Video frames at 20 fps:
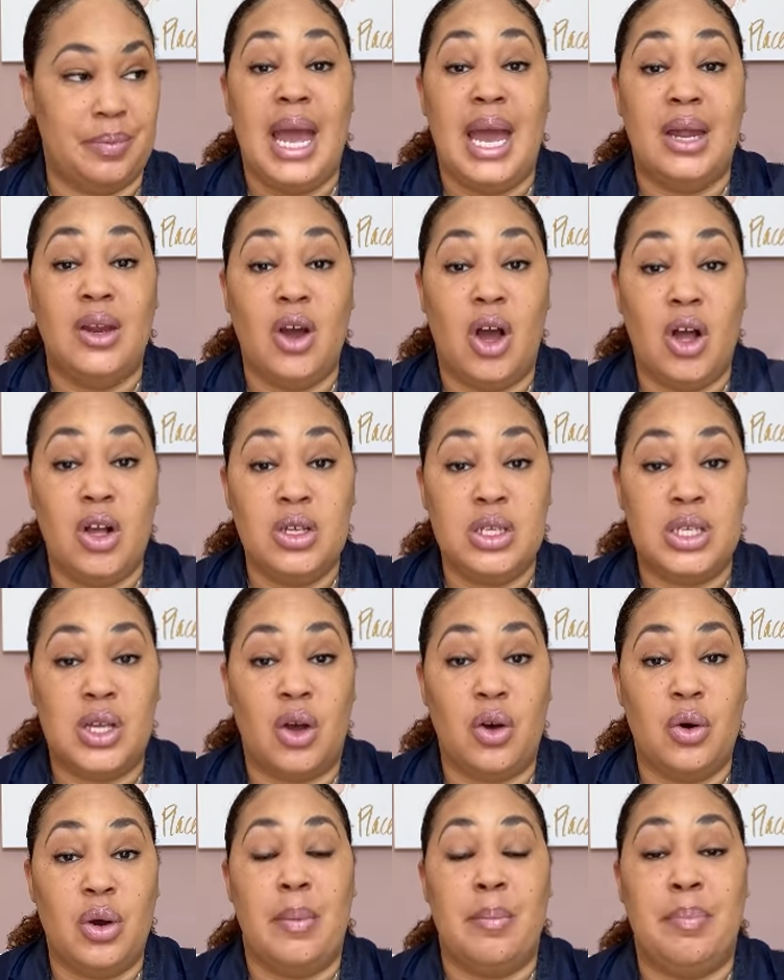And
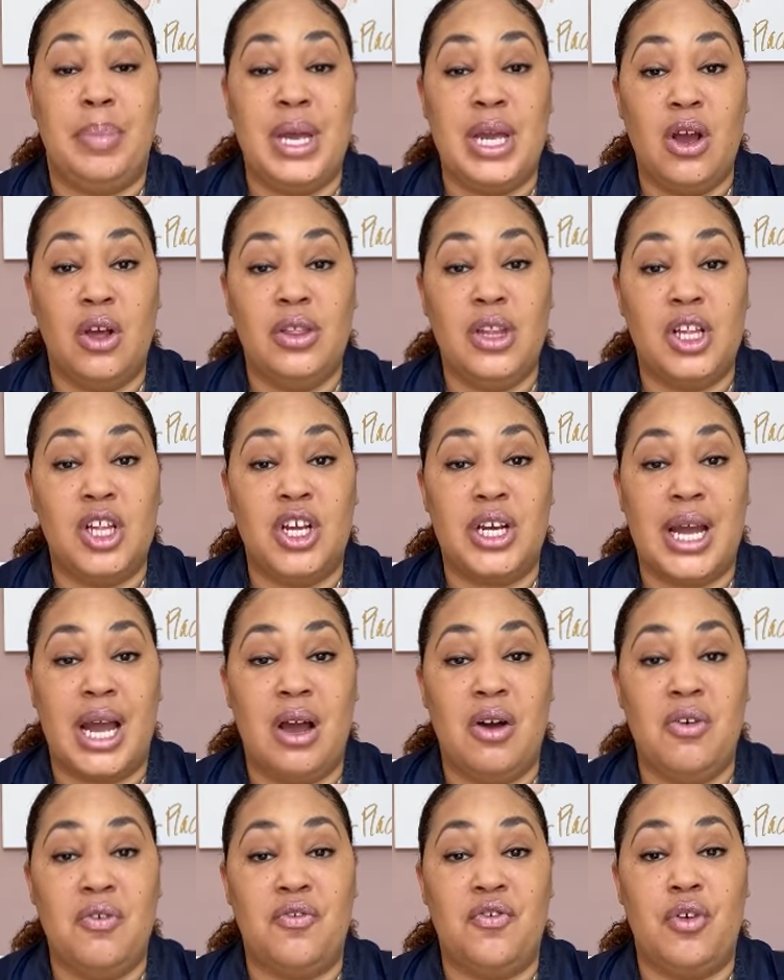also, be on the
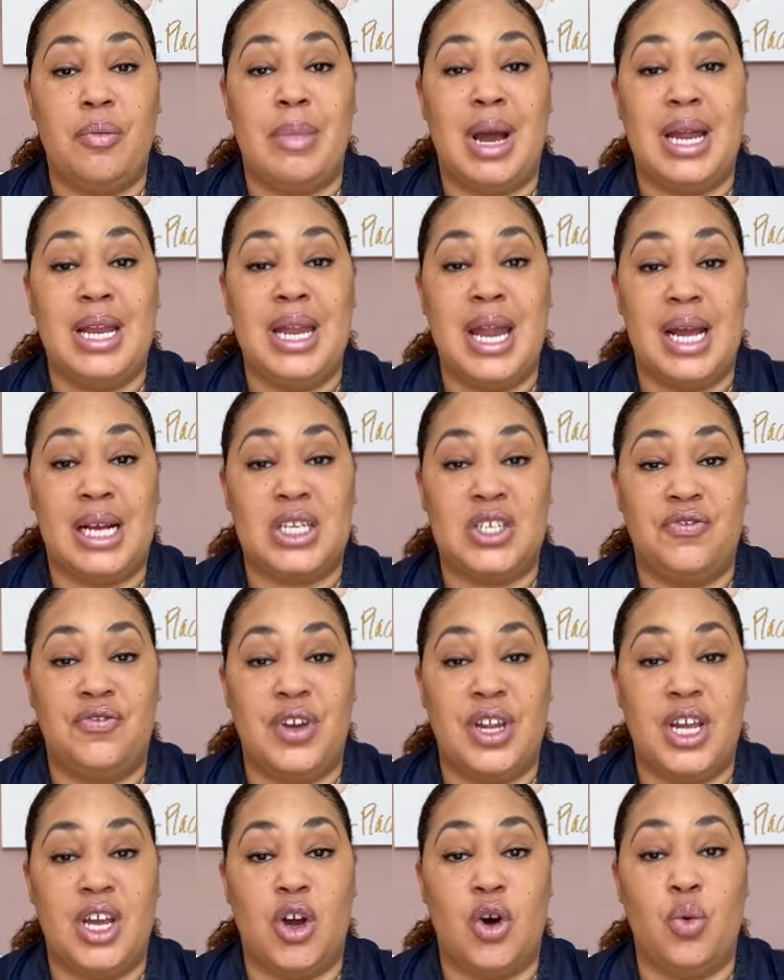lookout for my next
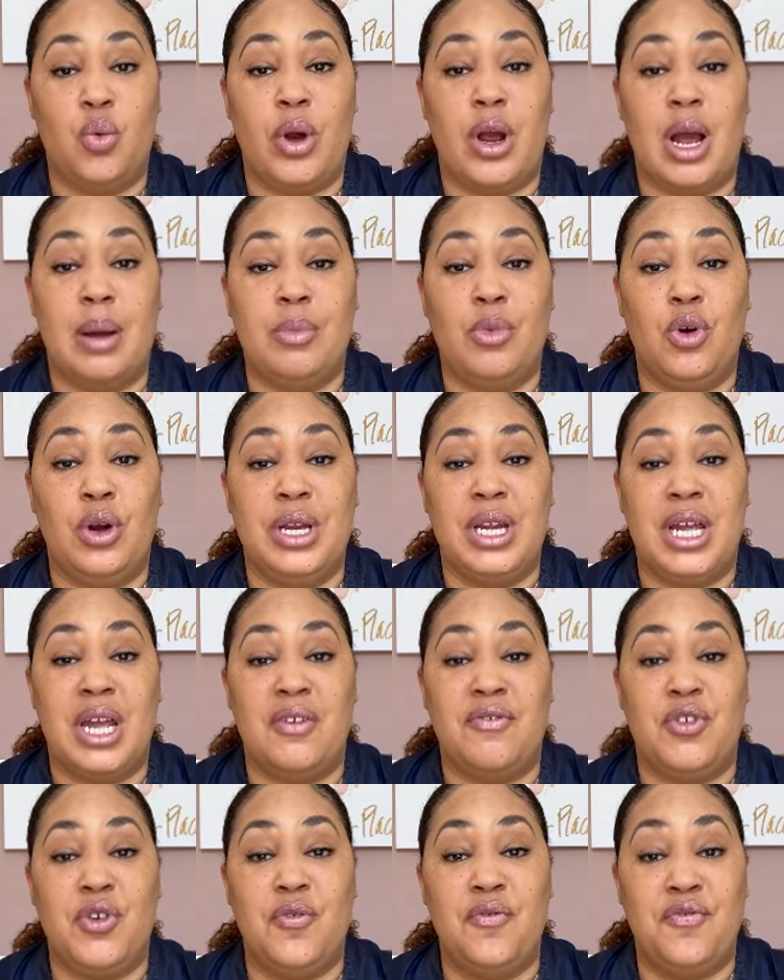video where I'm going to
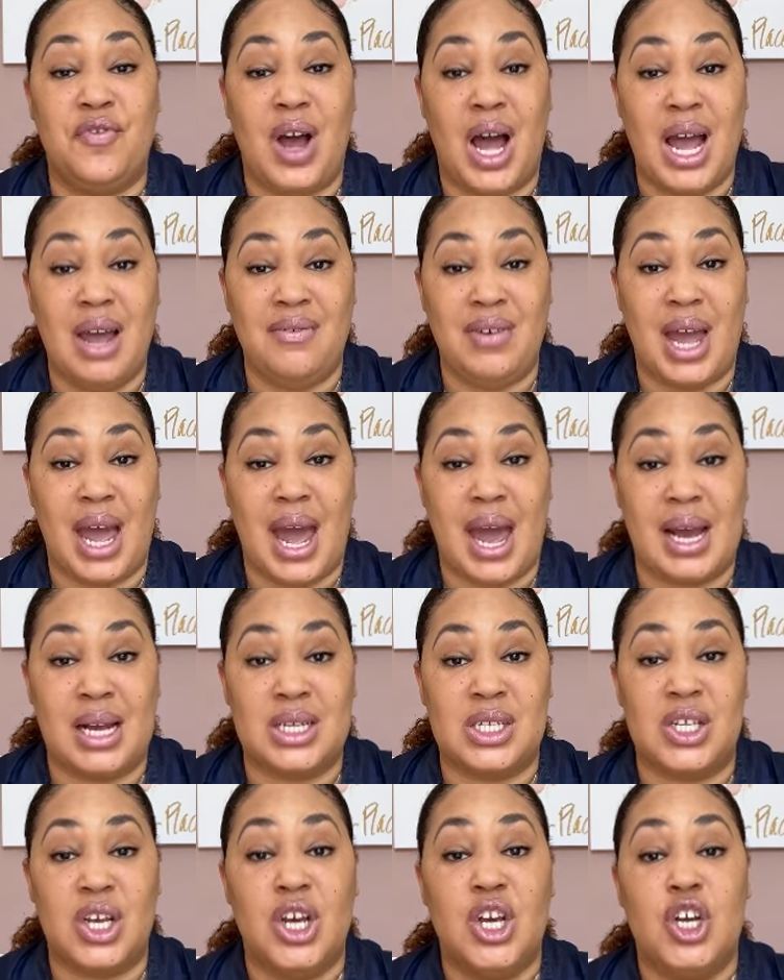give you 5
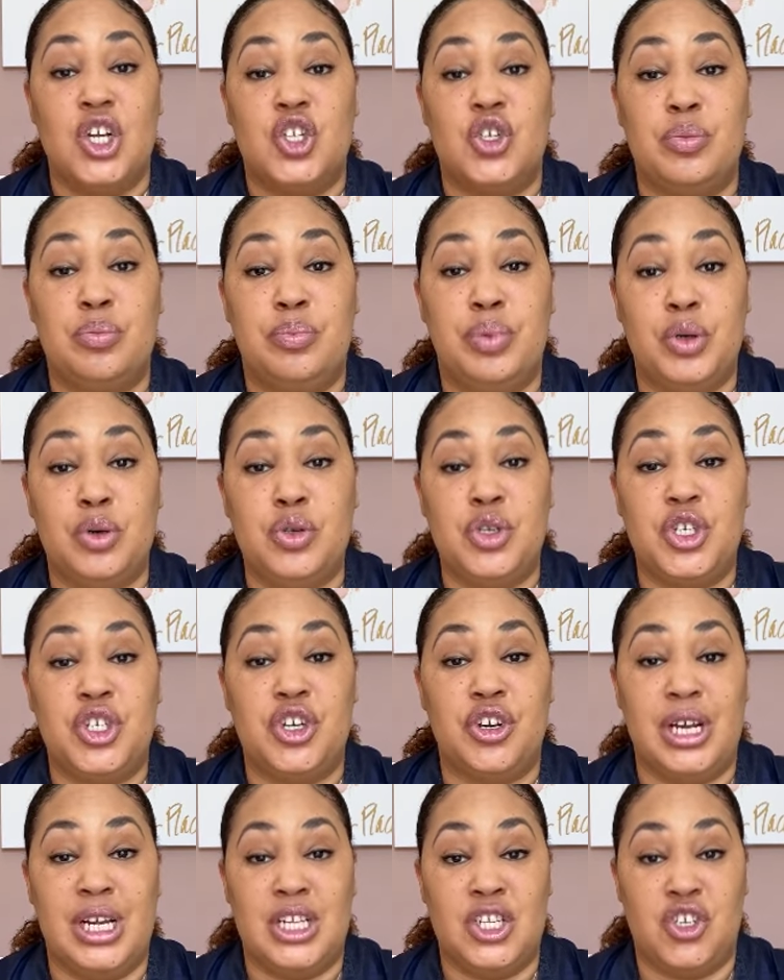hacks to boost
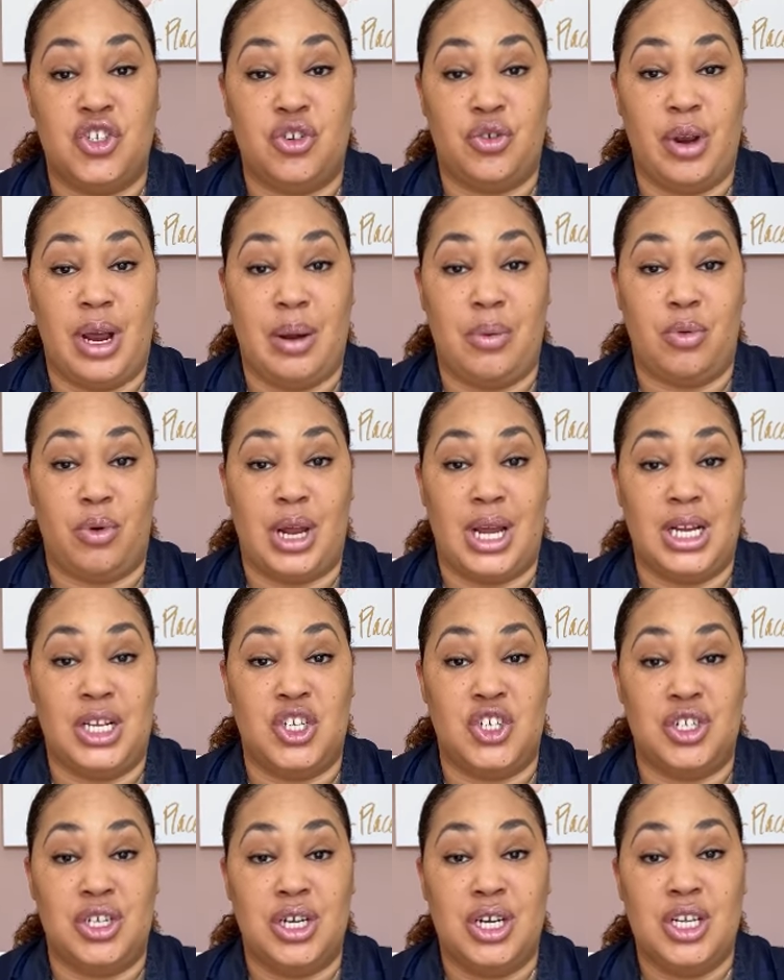your Instagram
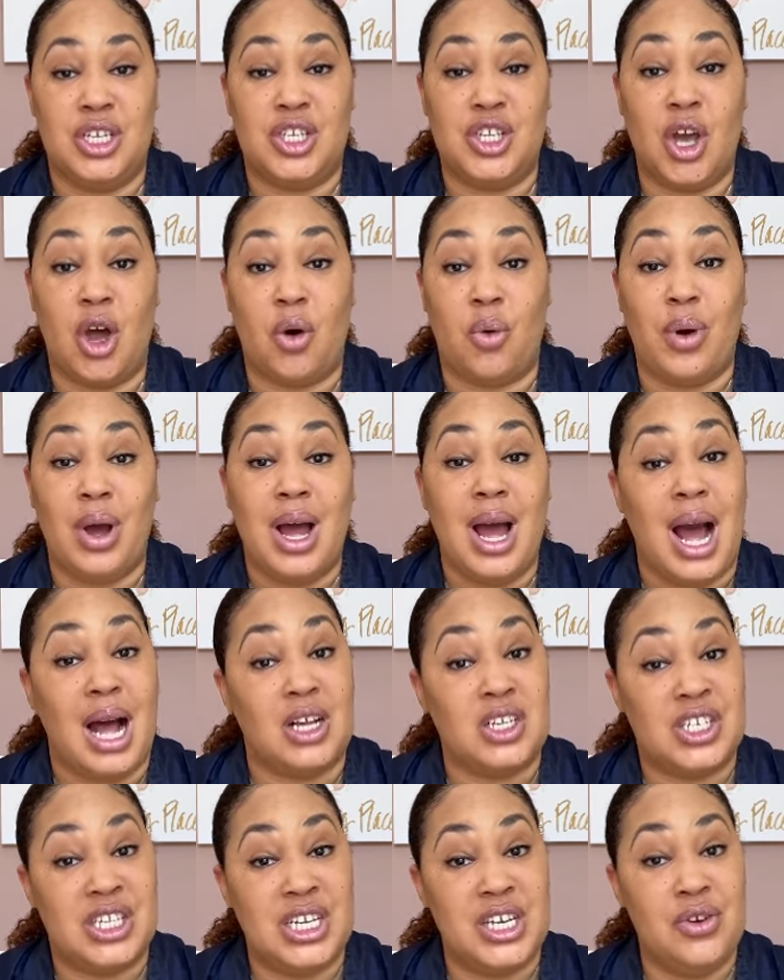reach. So,
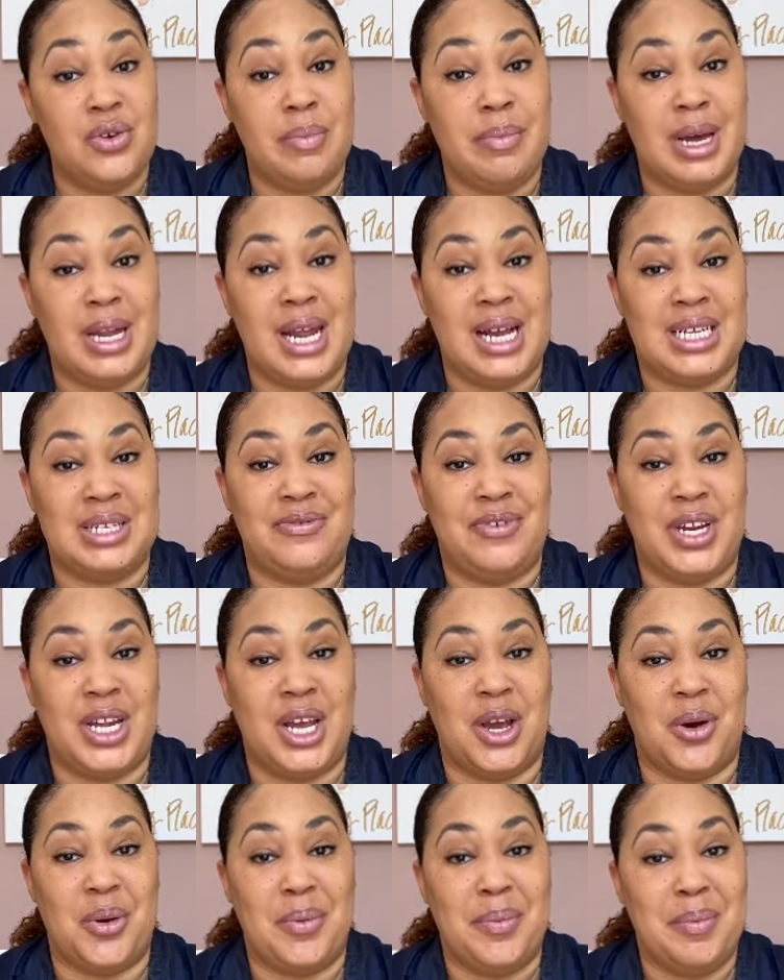I'll see you in my next
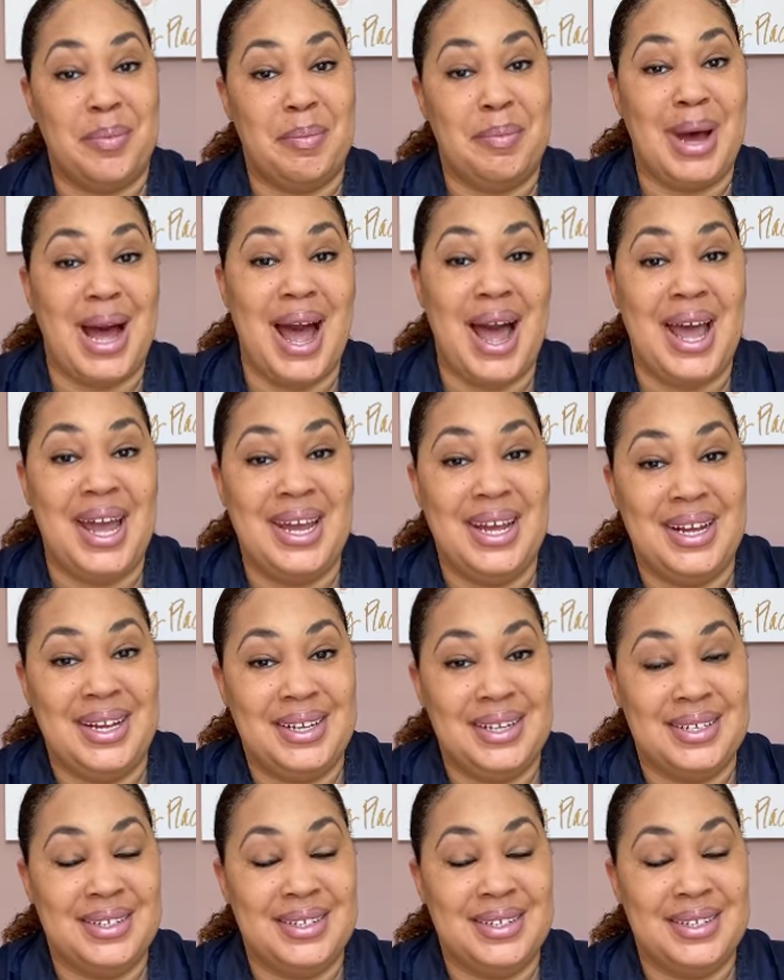video. Bye!